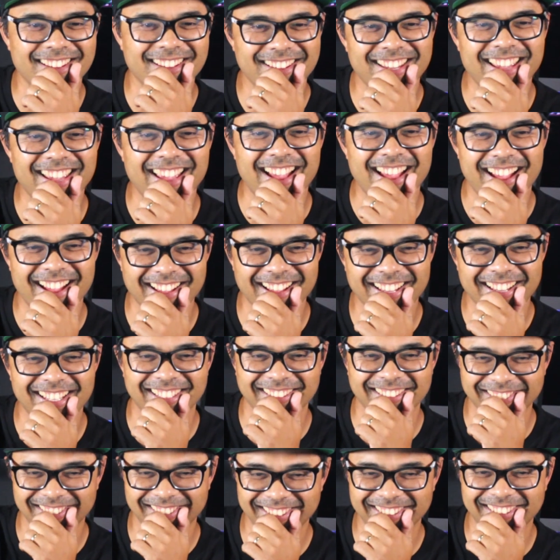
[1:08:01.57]
Yeah,
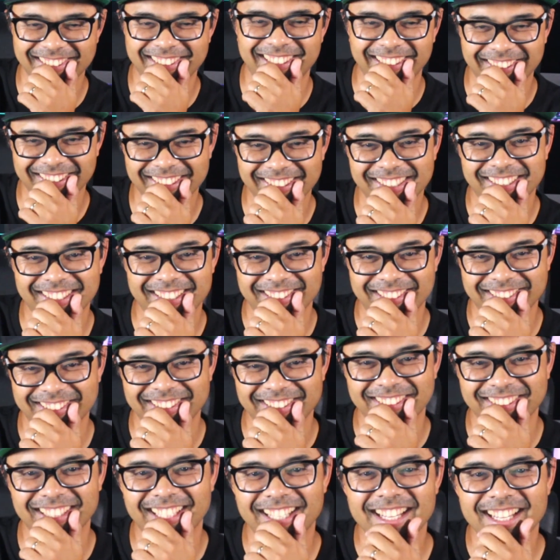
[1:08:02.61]
check this out,
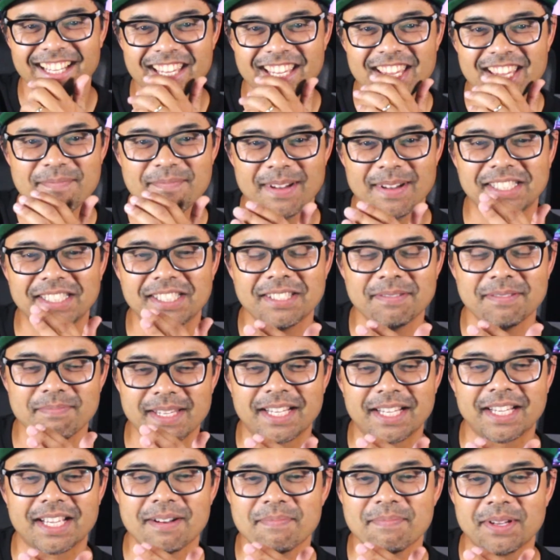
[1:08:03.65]
dude. Imagine
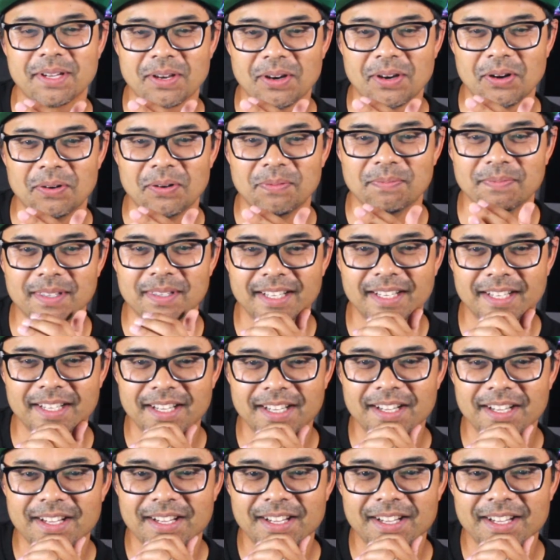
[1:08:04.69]
me coming home
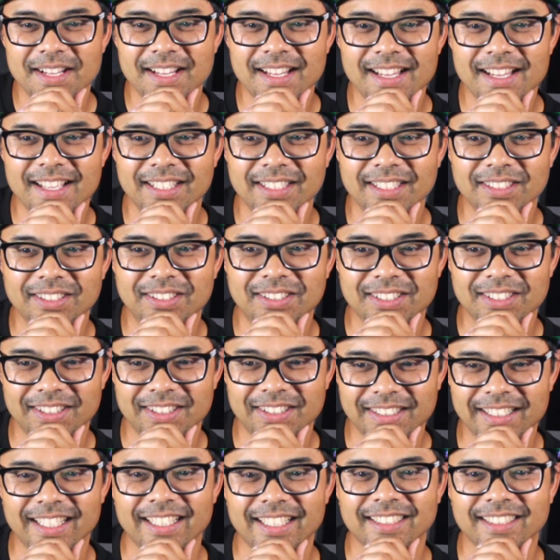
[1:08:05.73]
to
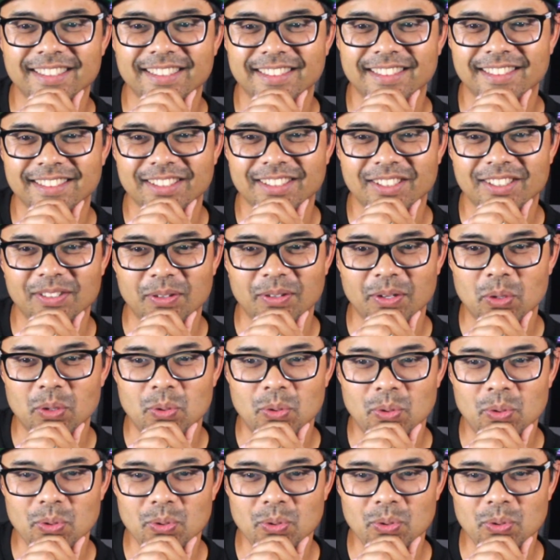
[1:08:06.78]
this going,